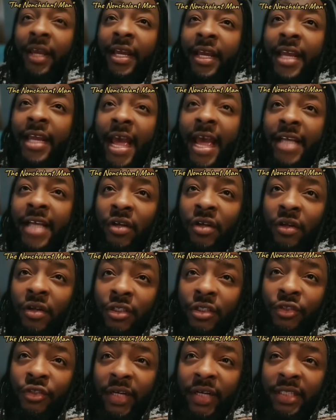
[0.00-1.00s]
He has all
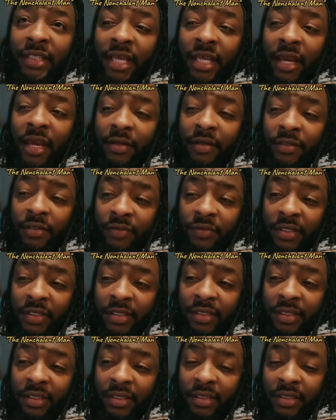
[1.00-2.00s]
the traits,
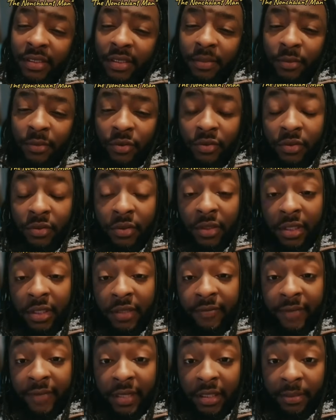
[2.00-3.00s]
characteristics, and emotional
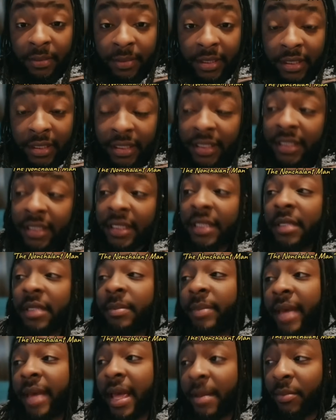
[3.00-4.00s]
unavailability that the
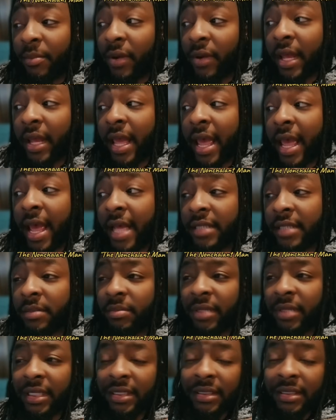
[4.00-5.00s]
bad boy has,
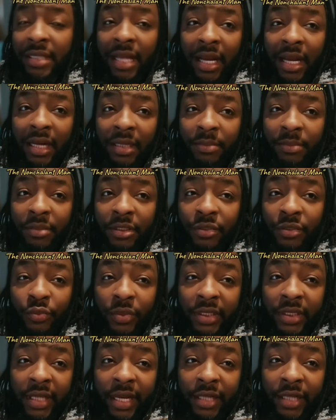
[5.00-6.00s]
but he's not going to put you
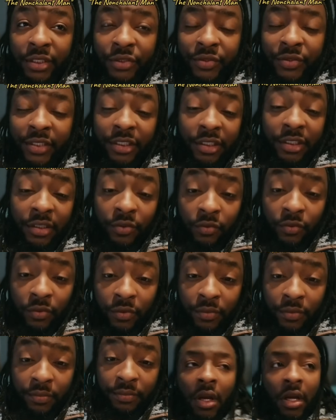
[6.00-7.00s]
in danger in general.
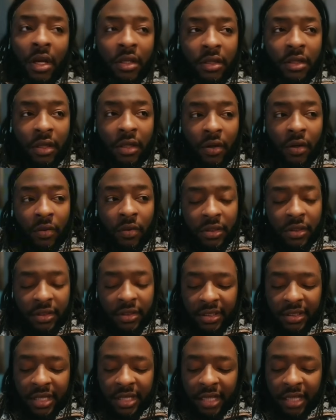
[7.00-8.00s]
The goal of
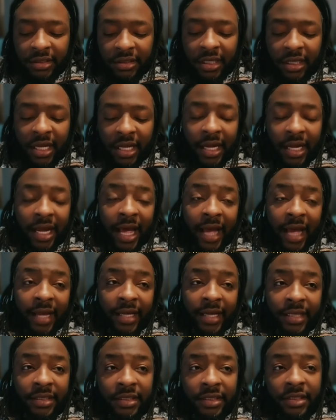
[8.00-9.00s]
the nonchalant guy
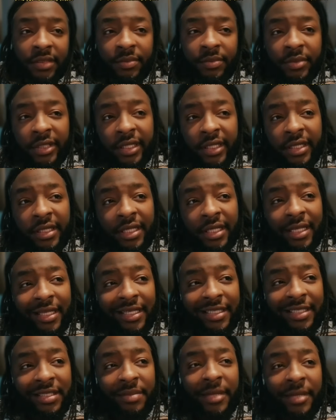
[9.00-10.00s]
is to put in the
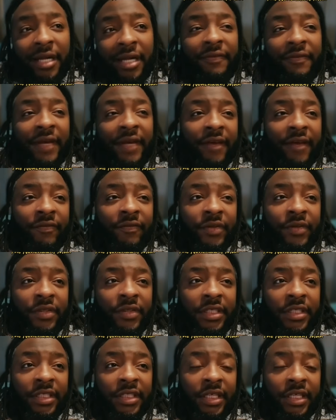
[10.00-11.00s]
least amount of effort
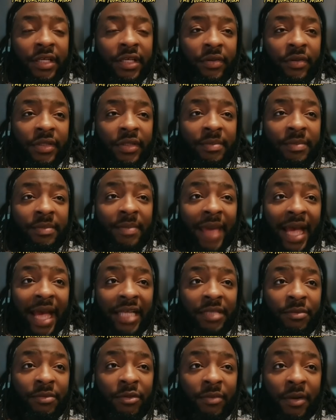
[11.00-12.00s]
to yield the
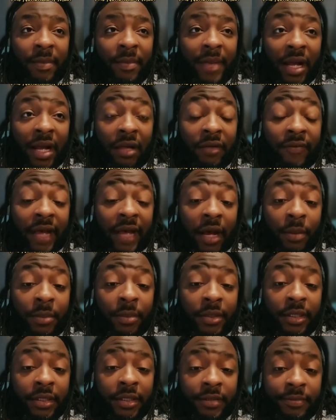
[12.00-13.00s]
maximum amount of
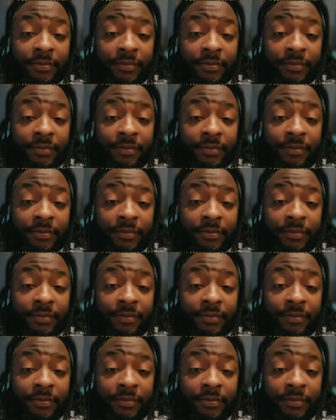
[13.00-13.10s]
output.